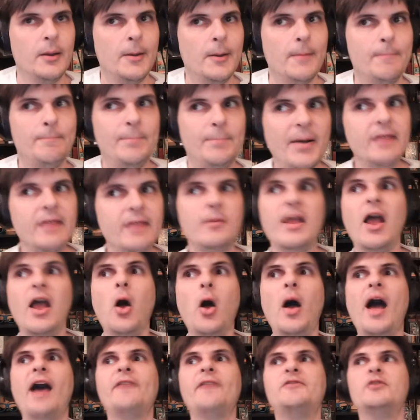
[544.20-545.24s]
But we
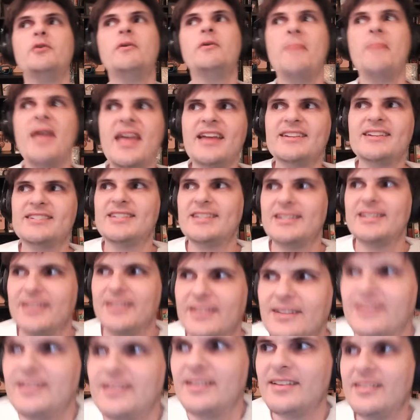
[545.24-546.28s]
all have to admit
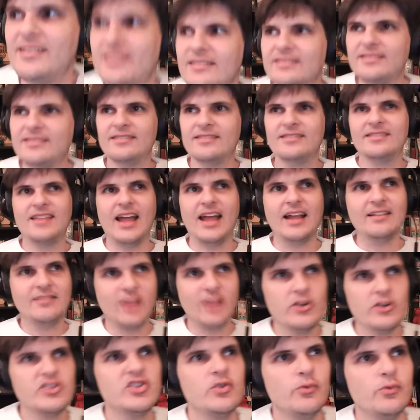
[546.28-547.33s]
that
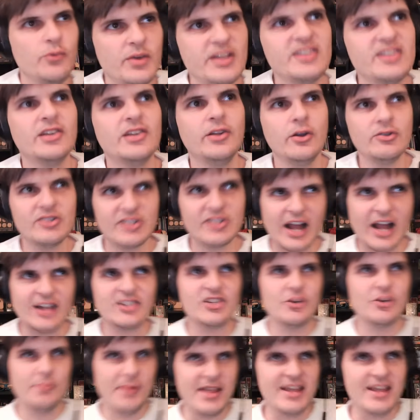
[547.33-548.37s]
there's a reason those
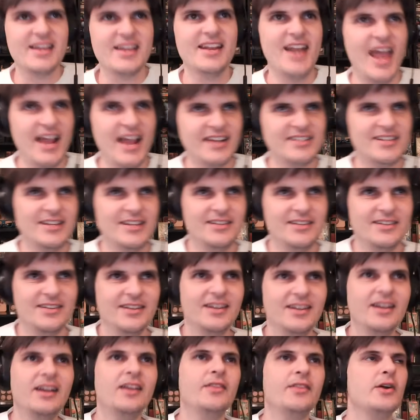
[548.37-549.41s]
dots are being connected.
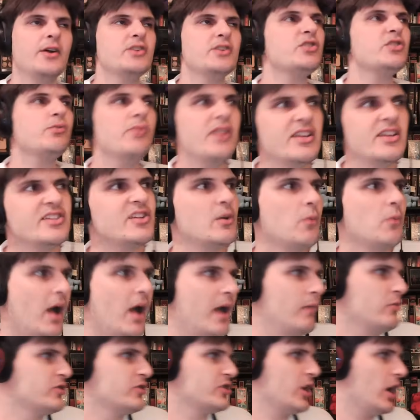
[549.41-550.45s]
There's a reason why
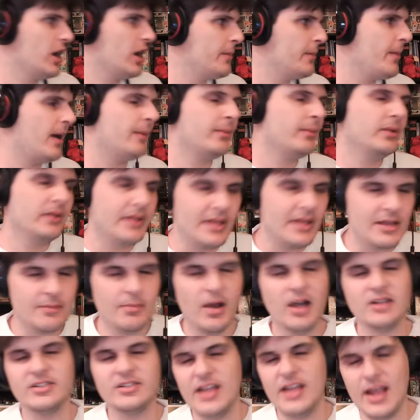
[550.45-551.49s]
we're talking about Malik
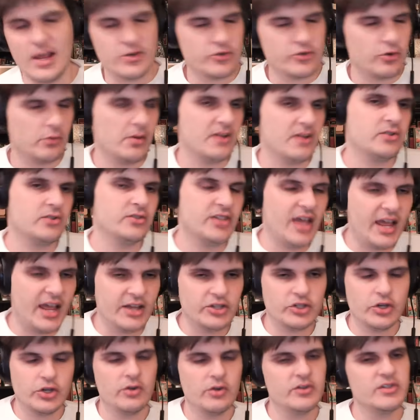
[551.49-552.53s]
Monk, D'Angelo Russell,
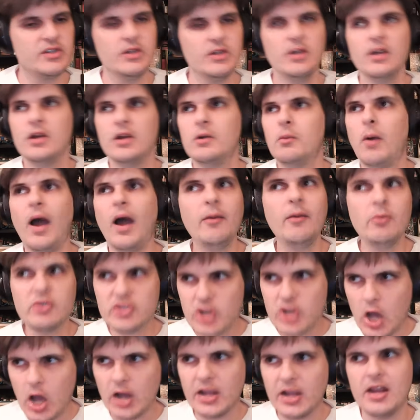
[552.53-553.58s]
Tyus Jones, why we're
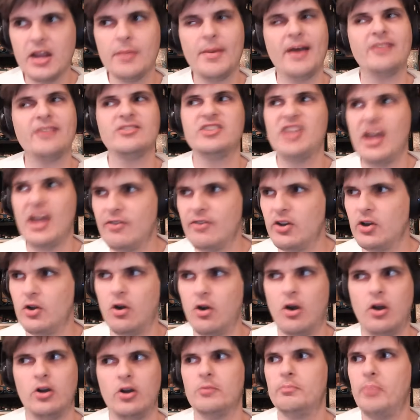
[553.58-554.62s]
talking about Devin
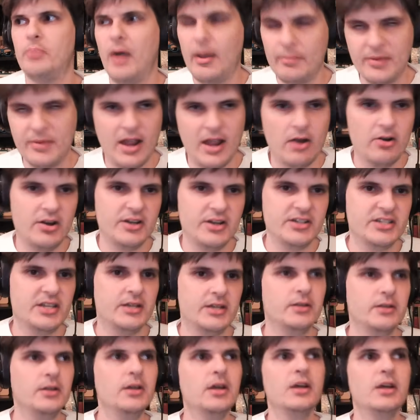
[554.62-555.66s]
Carter, Bub
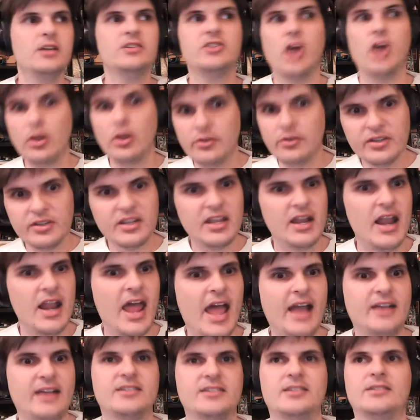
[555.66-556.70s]
Carrington, Dalton
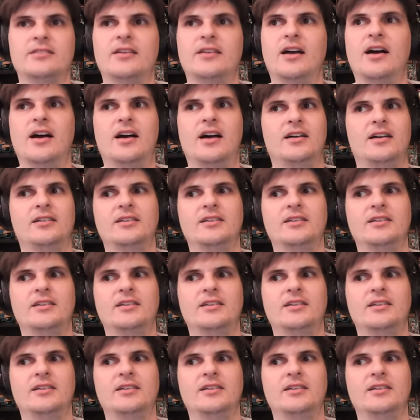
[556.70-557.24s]
Knecht, uh,